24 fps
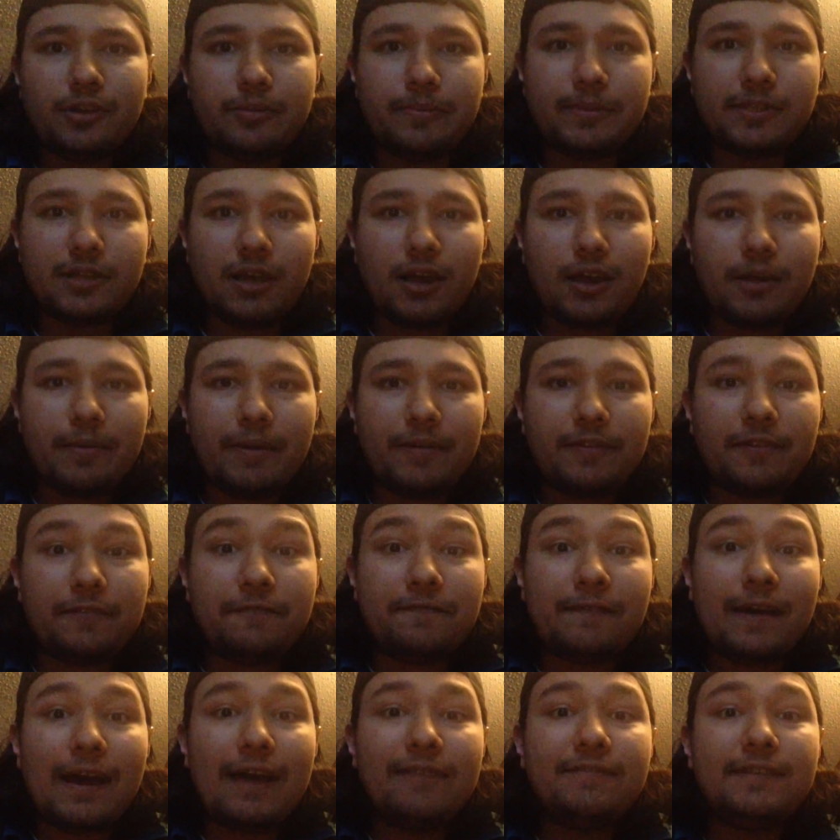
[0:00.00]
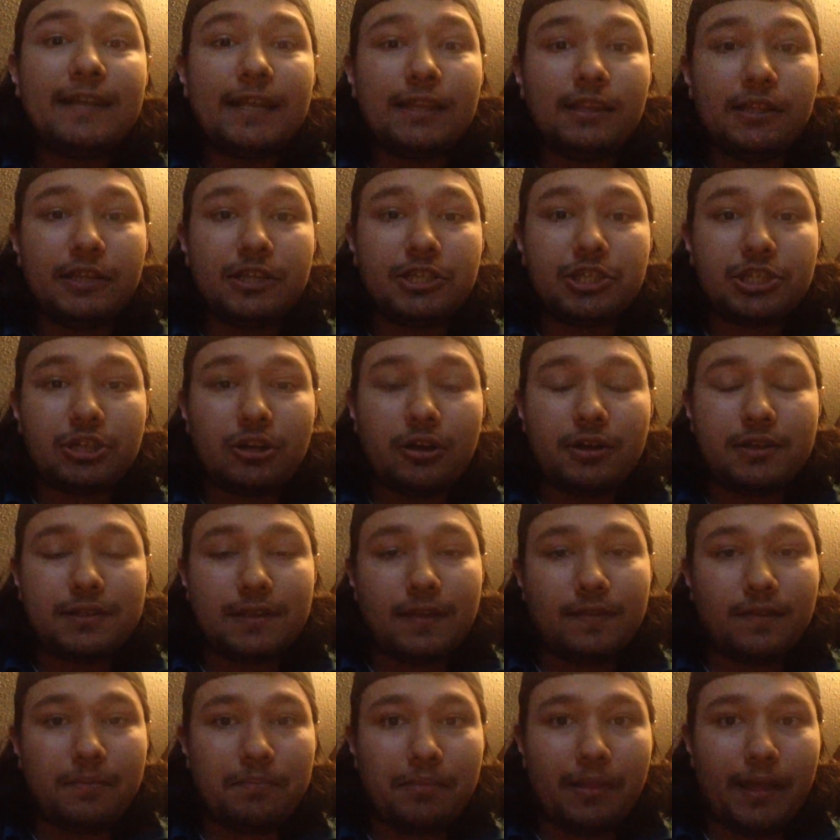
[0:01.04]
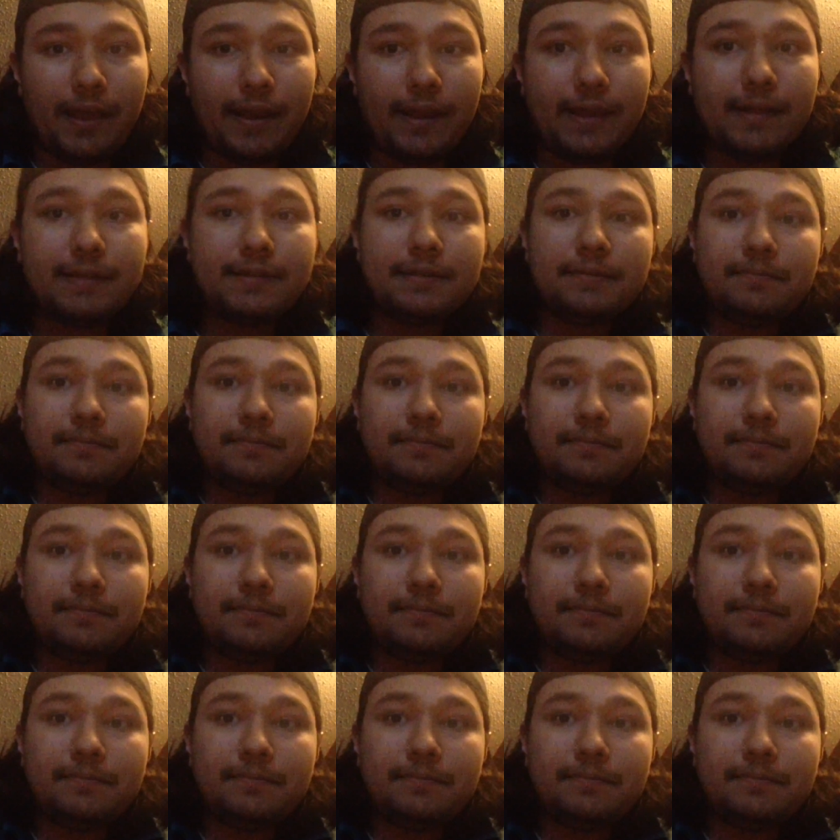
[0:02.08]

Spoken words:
to be talking about the 5 deadliest sharks on the planet.